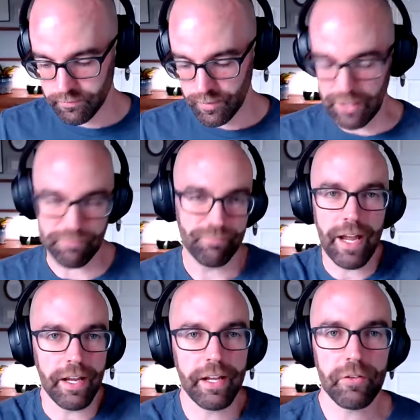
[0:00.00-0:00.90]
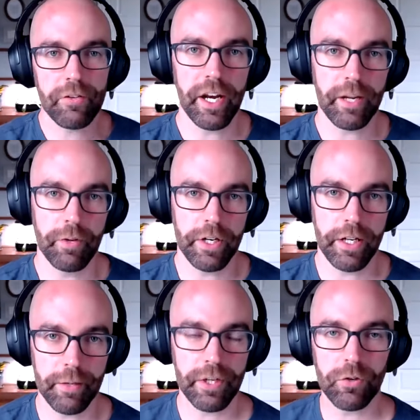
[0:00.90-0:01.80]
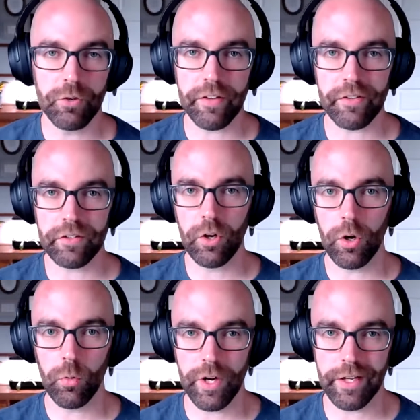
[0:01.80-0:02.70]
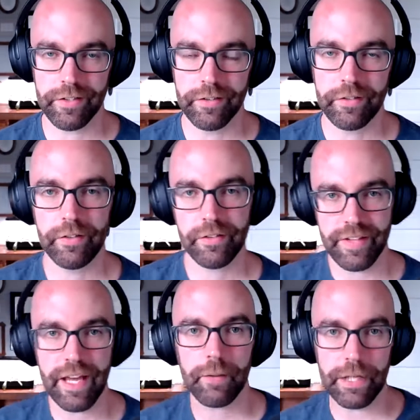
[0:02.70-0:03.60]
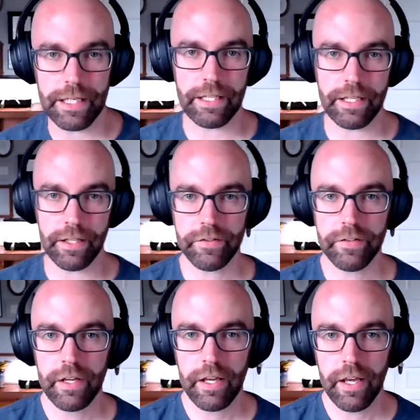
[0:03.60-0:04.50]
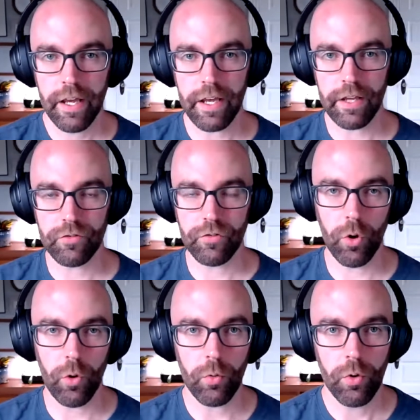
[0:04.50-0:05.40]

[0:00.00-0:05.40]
well, I guess for anybody who doesn't know what Stackbit is. And so